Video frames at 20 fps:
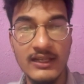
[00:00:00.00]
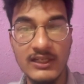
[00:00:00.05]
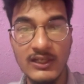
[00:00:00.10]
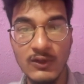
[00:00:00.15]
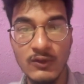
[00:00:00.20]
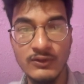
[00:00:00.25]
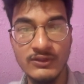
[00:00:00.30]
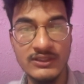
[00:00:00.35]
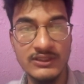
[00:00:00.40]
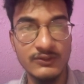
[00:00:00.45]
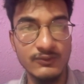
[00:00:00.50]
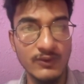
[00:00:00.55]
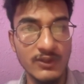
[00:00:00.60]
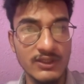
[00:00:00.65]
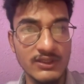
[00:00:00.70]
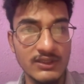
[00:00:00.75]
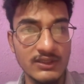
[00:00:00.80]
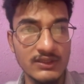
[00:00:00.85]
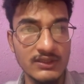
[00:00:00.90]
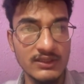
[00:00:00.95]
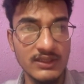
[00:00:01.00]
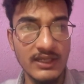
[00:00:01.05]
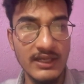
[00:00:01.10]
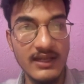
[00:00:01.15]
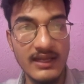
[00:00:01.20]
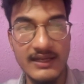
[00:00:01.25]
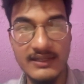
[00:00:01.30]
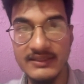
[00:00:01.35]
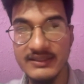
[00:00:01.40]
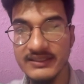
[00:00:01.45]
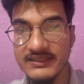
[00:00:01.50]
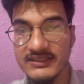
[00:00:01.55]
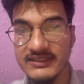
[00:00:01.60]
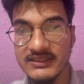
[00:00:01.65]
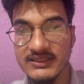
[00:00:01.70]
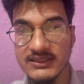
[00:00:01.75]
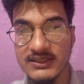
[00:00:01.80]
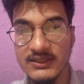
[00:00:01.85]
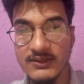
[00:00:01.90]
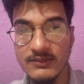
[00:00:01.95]
I close this one and this
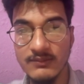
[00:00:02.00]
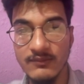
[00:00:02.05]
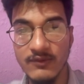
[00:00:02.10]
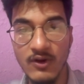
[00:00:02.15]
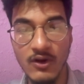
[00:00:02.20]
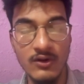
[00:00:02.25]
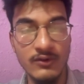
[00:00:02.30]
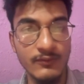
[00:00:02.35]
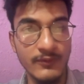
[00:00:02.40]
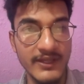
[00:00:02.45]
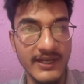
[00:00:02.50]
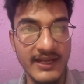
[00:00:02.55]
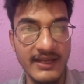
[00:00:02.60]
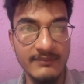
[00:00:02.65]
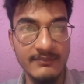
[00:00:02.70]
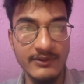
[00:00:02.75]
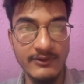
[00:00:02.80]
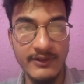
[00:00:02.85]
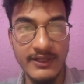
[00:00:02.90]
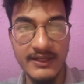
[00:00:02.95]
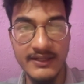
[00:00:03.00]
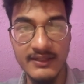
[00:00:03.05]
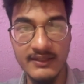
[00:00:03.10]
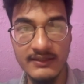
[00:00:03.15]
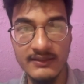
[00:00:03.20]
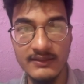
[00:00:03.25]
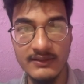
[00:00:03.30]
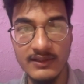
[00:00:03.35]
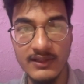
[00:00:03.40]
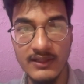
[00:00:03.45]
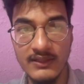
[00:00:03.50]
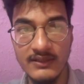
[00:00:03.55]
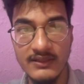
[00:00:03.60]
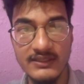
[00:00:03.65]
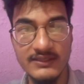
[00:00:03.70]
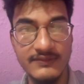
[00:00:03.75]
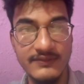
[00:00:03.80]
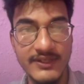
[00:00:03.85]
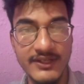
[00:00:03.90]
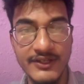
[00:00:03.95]
is a world where I'm creating
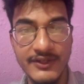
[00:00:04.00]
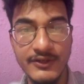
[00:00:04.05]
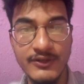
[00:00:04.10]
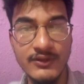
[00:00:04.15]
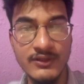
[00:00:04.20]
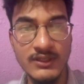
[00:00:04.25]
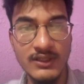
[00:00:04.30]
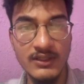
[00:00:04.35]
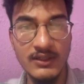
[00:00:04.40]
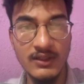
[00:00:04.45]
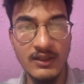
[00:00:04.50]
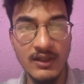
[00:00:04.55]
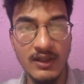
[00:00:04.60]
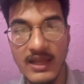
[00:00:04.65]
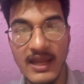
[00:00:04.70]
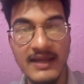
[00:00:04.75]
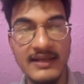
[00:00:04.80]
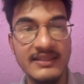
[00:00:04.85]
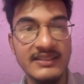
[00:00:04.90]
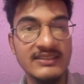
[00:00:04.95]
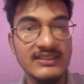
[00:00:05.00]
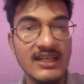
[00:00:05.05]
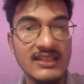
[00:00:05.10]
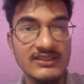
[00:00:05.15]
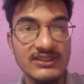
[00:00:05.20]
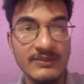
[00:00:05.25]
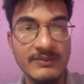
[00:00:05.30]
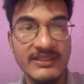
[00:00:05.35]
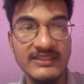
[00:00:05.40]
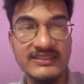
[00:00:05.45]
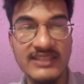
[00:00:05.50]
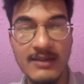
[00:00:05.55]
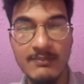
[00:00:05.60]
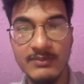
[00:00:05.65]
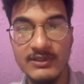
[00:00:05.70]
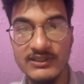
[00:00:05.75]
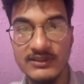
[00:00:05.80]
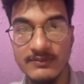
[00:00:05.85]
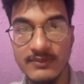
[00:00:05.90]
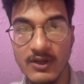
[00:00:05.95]
this video. And these are some
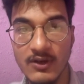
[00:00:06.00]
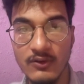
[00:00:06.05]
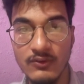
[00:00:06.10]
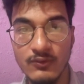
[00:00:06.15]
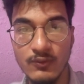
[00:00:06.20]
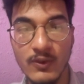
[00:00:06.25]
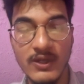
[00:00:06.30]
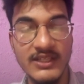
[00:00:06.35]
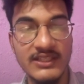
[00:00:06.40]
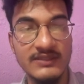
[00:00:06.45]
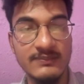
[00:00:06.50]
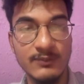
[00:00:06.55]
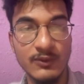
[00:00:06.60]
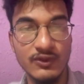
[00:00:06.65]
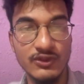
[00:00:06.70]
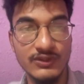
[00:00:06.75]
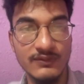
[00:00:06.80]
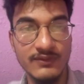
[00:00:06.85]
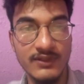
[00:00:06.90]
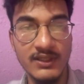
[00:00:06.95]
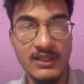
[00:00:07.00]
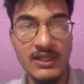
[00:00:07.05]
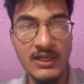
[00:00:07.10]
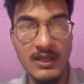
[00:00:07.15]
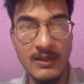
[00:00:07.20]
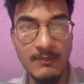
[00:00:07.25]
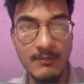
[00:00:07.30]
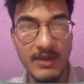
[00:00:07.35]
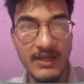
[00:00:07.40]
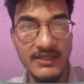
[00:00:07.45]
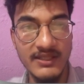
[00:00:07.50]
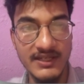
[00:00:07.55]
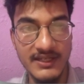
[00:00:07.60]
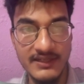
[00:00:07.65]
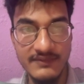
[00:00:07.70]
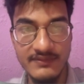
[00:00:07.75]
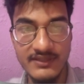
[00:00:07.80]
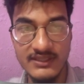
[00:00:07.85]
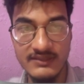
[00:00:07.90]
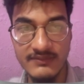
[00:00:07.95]
examples about what is possible by the
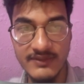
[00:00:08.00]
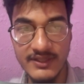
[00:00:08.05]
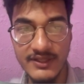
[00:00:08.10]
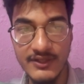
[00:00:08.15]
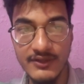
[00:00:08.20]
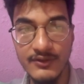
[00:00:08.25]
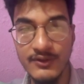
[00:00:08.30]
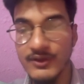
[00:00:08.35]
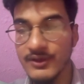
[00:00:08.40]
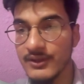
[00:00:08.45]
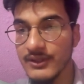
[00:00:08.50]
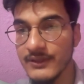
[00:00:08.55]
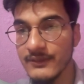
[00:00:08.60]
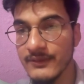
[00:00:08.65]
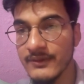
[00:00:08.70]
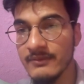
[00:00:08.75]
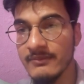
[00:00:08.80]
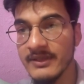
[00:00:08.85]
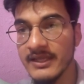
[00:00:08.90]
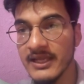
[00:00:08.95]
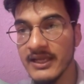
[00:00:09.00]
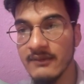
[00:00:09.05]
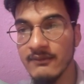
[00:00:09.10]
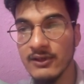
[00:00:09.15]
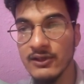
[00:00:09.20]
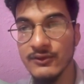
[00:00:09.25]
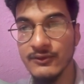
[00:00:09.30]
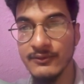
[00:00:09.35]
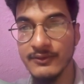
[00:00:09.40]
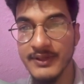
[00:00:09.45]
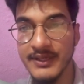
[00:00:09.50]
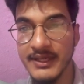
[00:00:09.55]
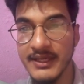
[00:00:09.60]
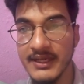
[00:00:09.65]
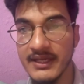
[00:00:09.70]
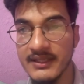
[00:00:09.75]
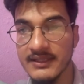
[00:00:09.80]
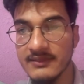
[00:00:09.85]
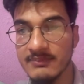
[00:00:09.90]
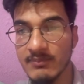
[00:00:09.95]
end of this video. You will be able to
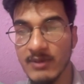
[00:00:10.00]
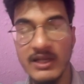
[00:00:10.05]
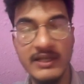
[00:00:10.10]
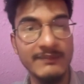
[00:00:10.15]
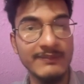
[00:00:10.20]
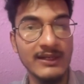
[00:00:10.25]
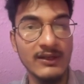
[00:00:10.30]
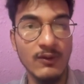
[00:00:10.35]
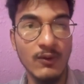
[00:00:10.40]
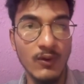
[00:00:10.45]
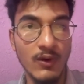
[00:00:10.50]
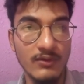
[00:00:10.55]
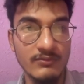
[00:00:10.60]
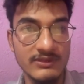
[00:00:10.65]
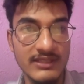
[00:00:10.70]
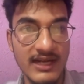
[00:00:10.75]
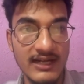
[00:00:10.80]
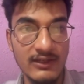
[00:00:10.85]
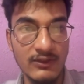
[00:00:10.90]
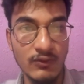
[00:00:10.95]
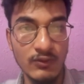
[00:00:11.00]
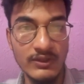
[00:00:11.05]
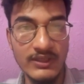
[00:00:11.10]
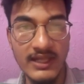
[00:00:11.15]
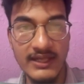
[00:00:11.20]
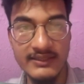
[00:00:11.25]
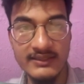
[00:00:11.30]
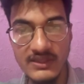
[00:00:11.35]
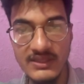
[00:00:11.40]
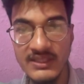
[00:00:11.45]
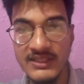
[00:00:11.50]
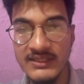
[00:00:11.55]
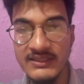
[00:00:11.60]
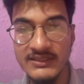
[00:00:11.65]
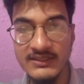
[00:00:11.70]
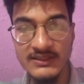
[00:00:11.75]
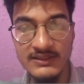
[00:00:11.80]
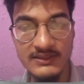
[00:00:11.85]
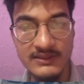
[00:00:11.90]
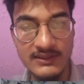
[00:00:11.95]
create multiple columns that look like
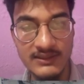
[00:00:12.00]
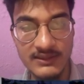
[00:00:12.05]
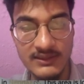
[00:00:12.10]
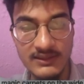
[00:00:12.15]
this